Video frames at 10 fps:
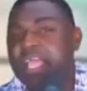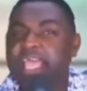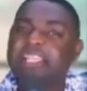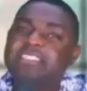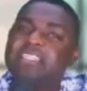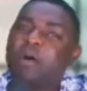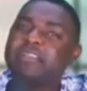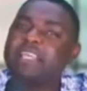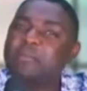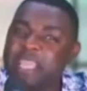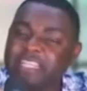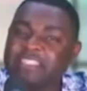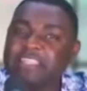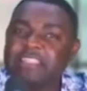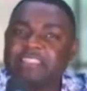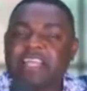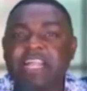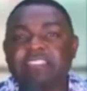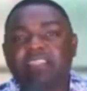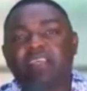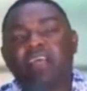And there was a meeting that